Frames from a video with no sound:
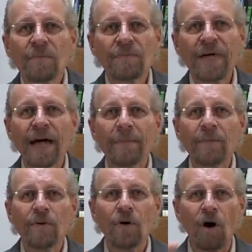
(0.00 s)
that
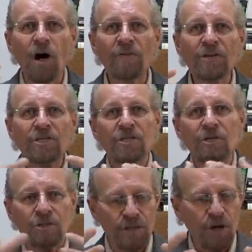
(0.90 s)
all this
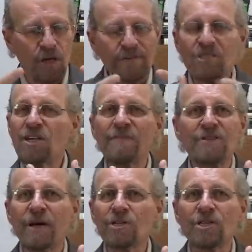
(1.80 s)

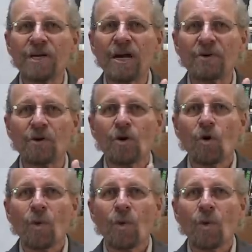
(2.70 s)
dovetails together.